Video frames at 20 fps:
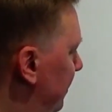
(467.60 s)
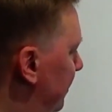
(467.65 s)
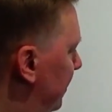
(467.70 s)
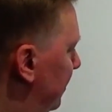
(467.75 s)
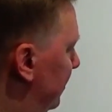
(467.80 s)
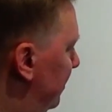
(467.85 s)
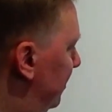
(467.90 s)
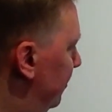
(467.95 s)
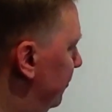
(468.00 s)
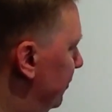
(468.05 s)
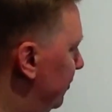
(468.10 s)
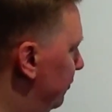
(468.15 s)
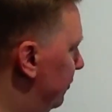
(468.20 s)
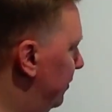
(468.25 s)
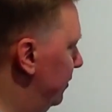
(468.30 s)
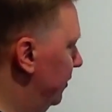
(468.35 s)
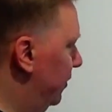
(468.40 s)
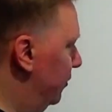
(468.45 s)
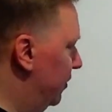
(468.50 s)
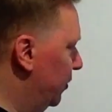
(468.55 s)
So
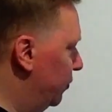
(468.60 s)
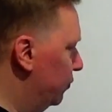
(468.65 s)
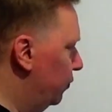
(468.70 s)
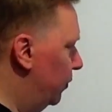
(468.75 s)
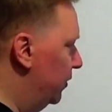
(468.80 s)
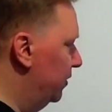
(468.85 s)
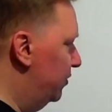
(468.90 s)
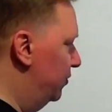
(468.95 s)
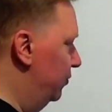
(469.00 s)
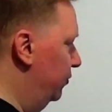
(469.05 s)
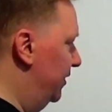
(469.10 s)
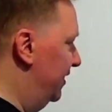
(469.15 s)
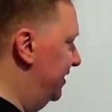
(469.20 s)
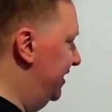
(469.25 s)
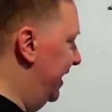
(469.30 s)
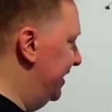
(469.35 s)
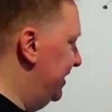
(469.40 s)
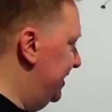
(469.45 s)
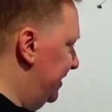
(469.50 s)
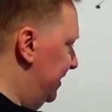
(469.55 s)
you don't want to
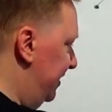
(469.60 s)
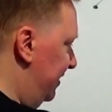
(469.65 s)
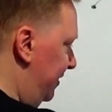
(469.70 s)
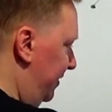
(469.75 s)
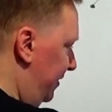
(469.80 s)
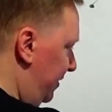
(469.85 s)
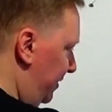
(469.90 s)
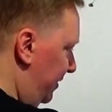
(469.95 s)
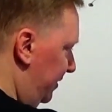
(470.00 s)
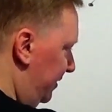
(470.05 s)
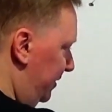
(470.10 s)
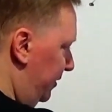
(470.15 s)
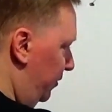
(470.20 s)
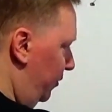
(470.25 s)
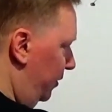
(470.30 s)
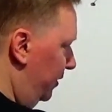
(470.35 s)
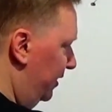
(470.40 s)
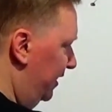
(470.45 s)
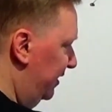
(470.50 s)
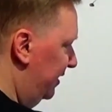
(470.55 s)
test
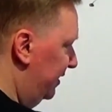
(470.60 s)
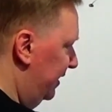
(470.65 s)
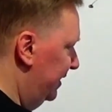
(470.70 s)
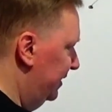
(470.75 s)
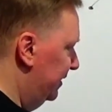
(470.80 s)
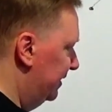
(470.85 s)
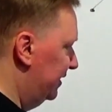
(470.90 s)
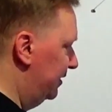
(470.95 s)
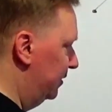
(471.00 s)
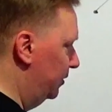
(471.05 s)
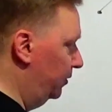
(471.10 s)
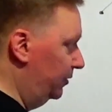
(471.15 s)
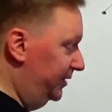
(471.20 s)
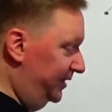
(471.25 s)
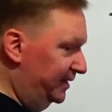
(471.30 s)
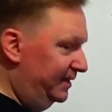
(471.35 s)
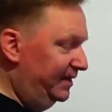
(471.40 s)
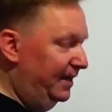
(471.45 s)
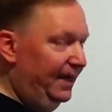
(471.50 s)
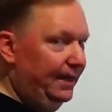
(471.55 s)
all the things all
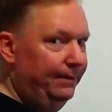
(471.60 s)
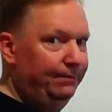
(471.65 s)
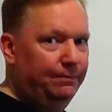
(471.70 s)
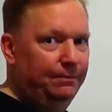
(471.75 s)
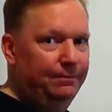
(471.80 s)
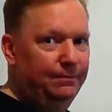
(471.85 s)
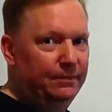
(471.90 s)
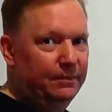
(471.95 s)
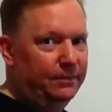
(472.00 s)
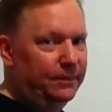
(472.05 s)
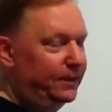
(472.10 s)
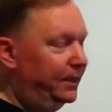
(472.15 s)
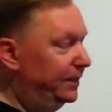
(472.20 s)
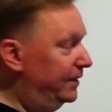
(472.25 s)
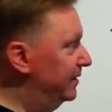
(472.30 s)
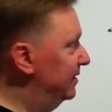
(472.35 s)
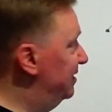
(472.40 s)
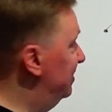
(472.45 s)
the time. And